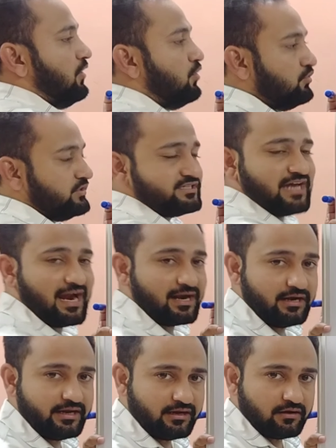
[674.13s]
Who is
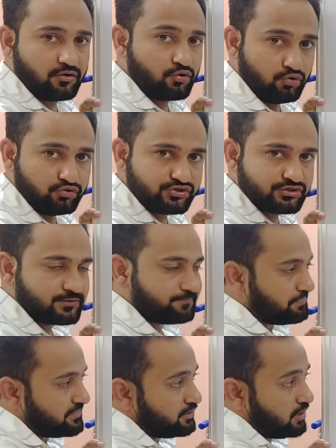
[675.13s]
handling rows?
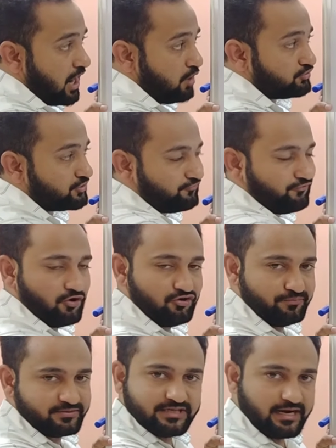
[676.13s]
Your outer for
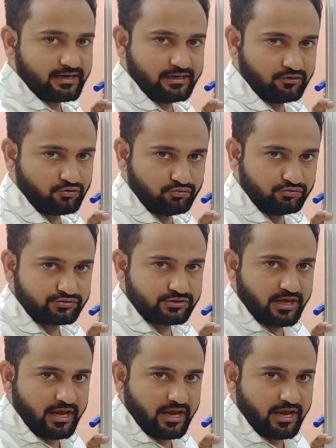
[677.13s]
loop is handling rows.